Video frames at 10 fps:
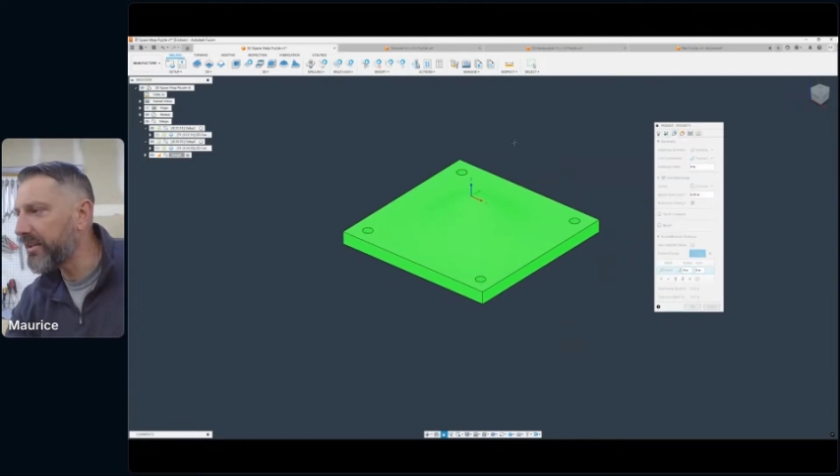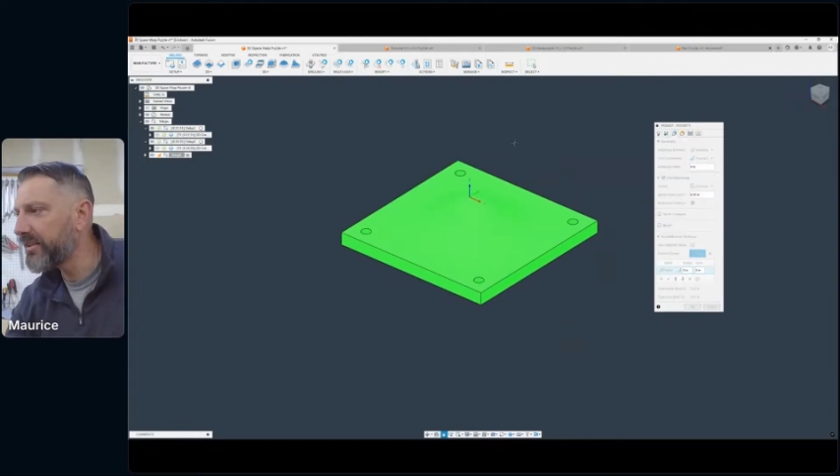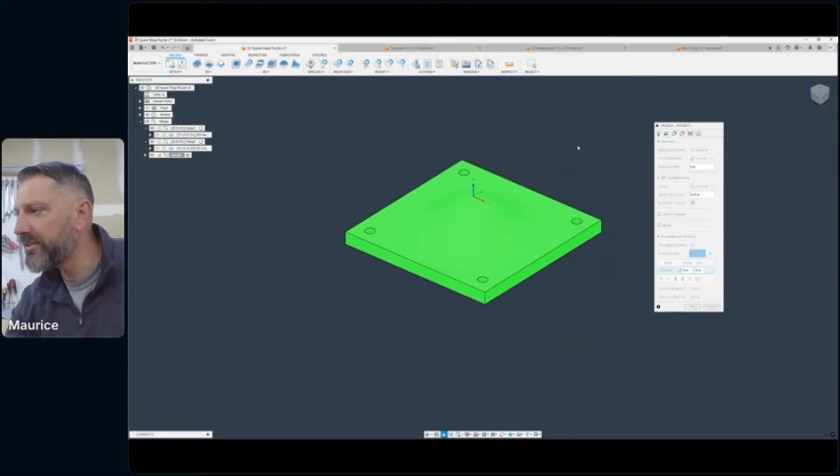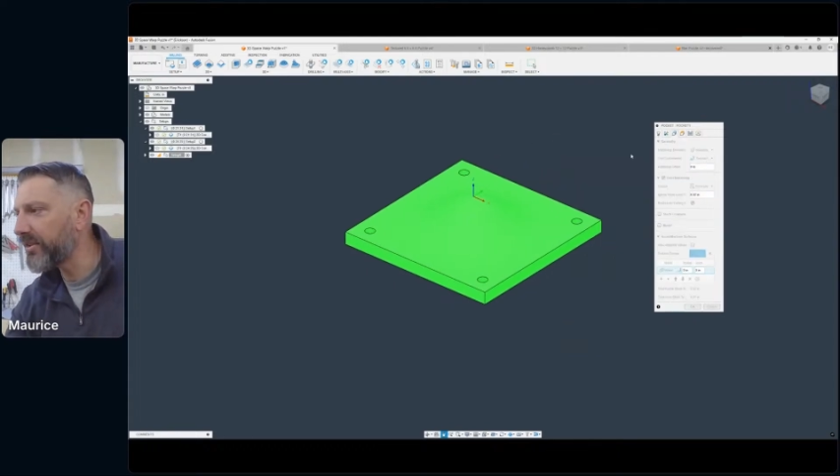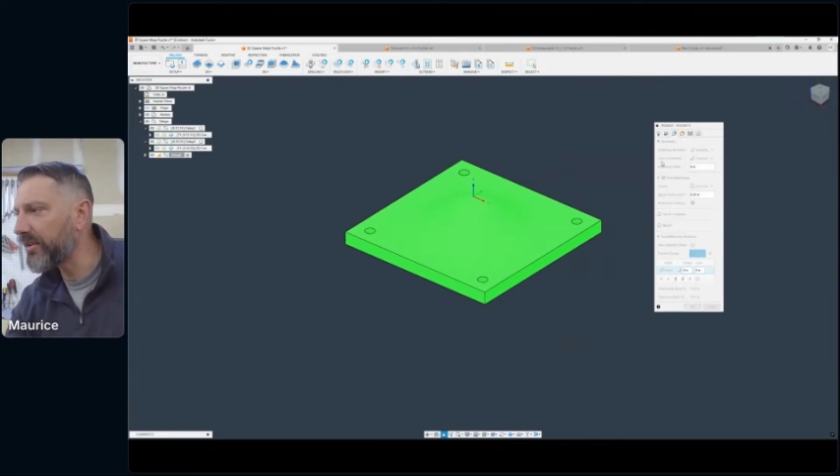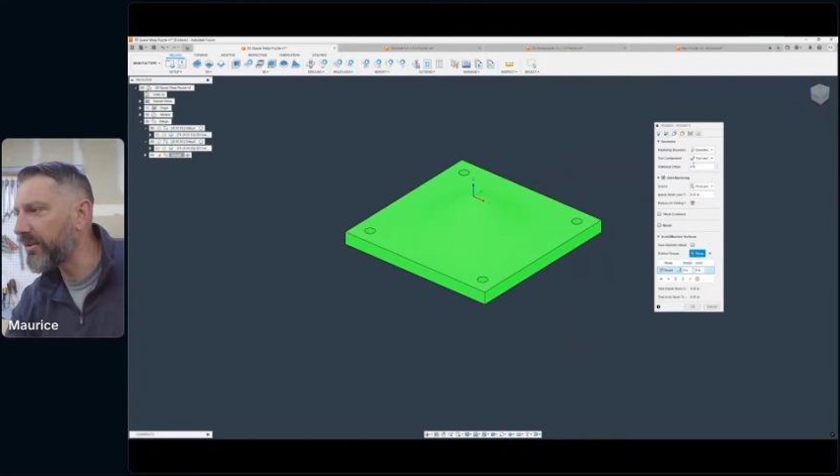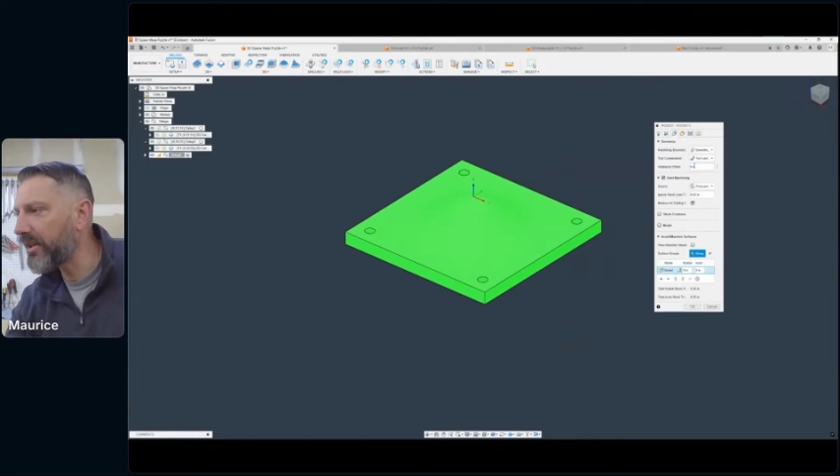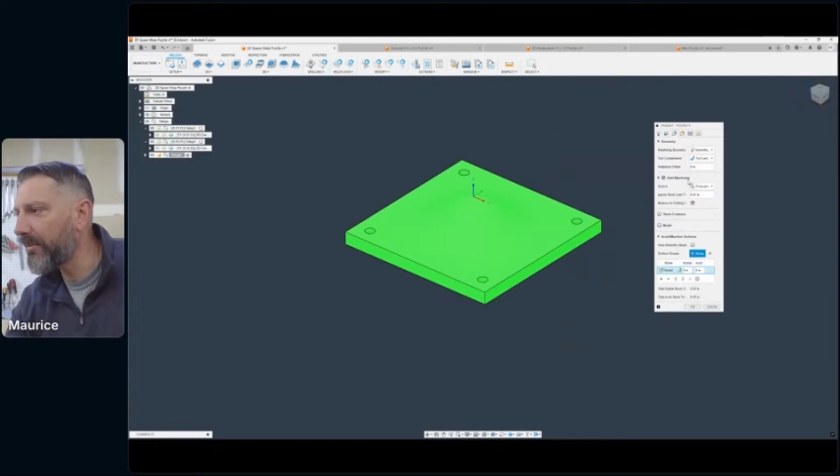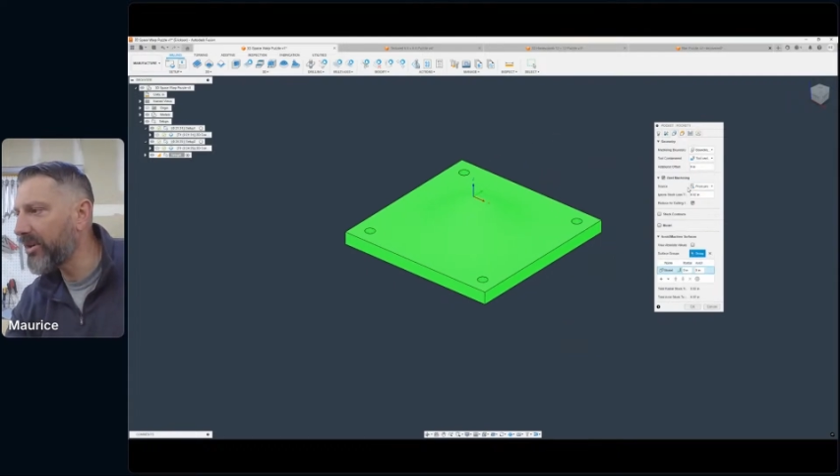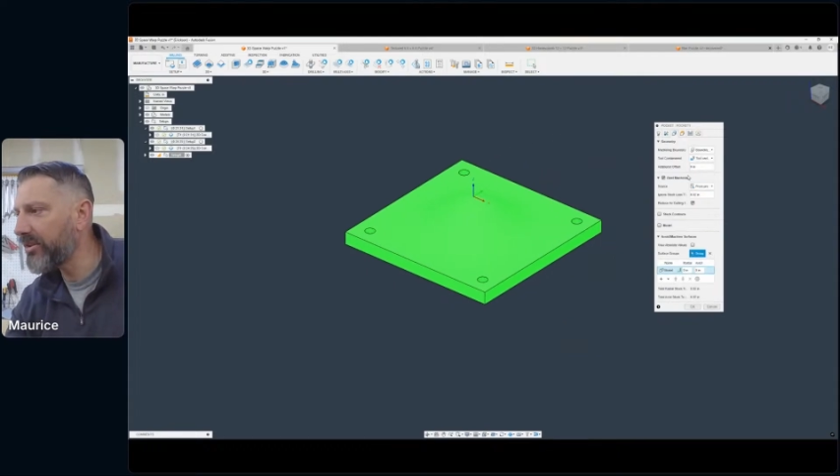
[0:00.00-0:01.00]
Okay,
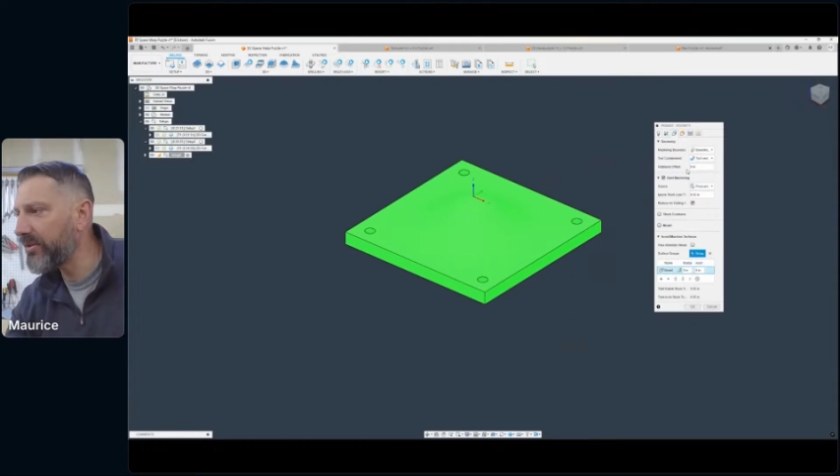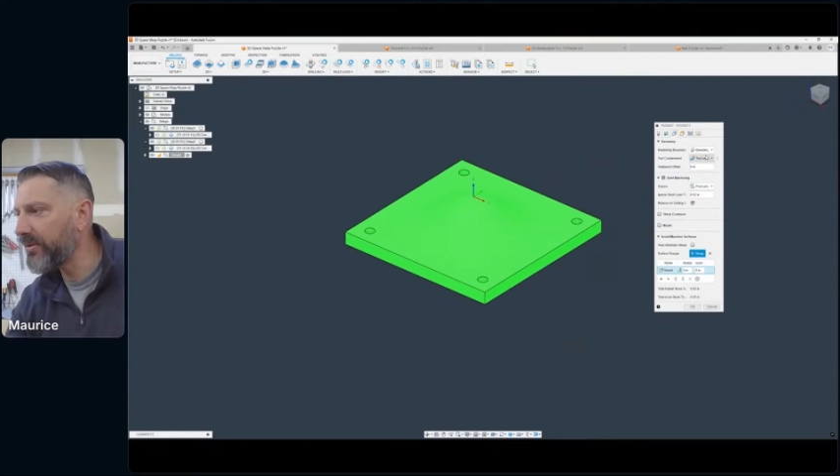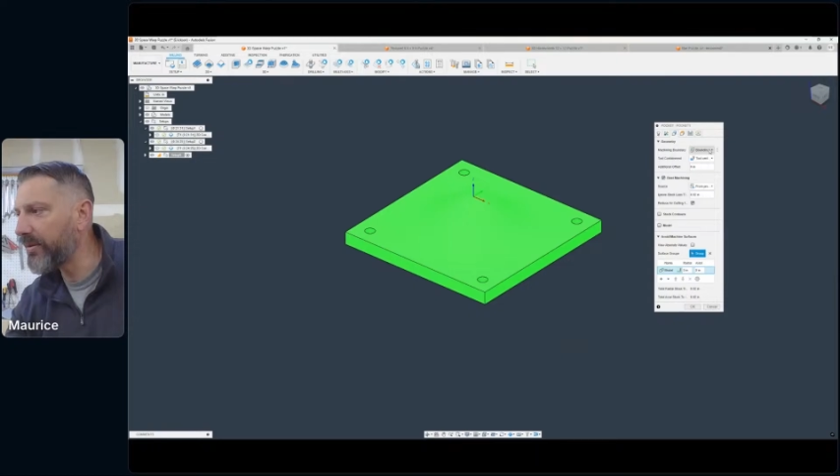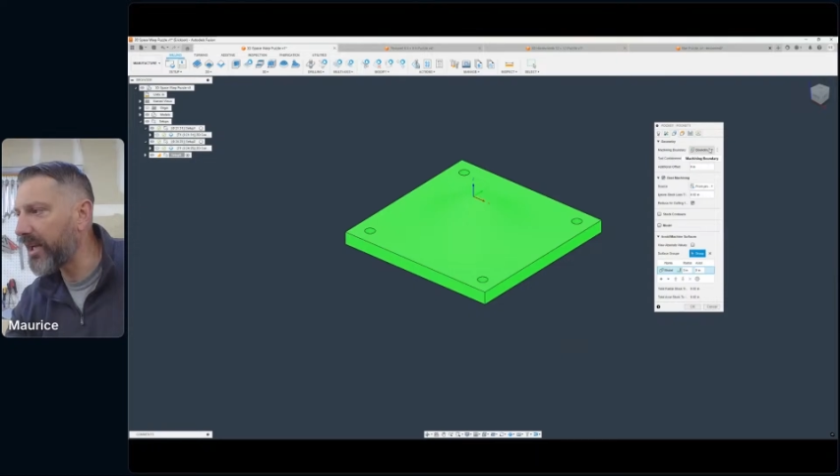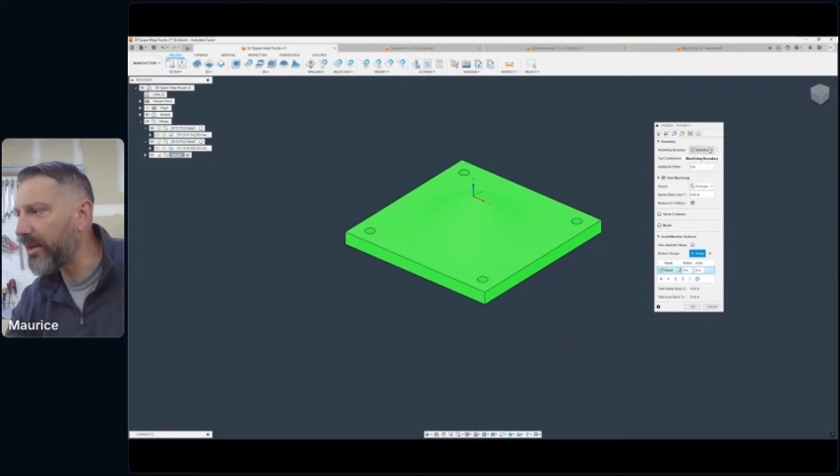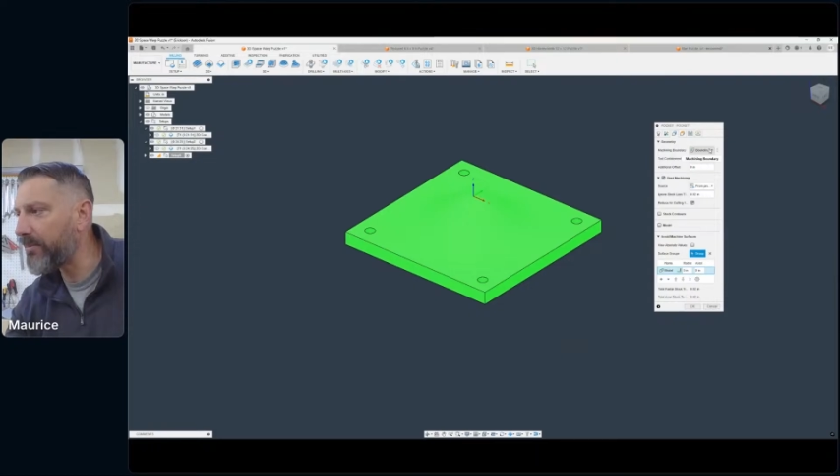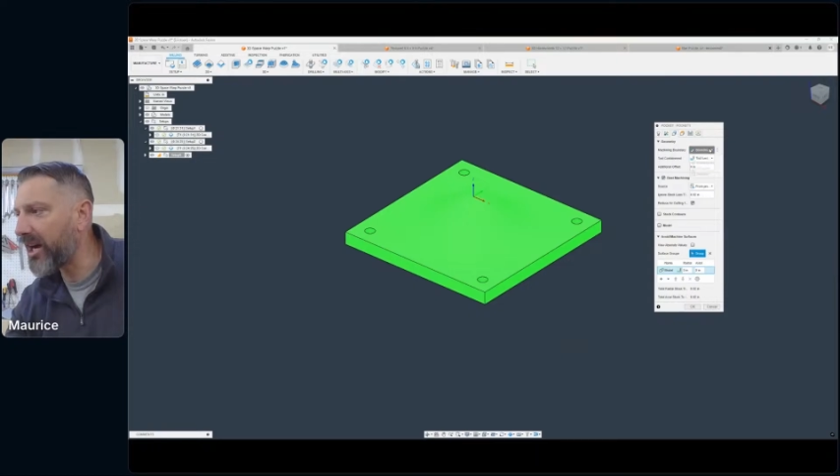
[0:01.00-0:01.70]
so I'm going to do